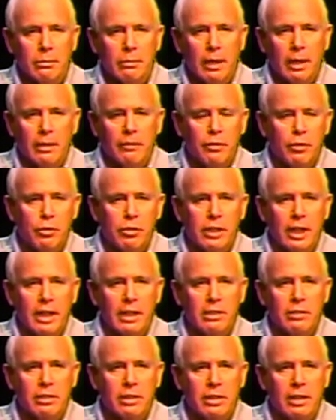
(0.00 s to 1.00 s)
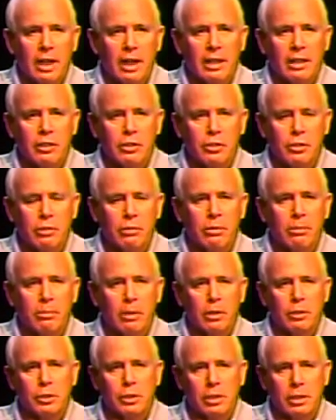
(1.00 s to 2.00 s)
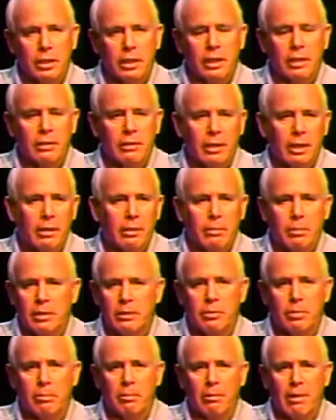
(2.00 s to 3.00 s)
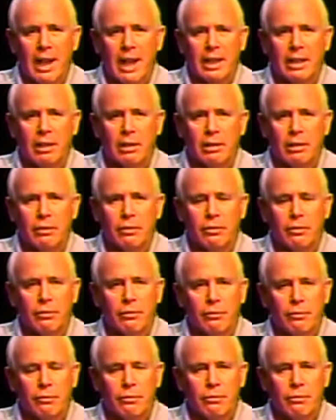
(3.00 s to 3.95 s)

And if you change the gut issue emotionally, it's miraculous.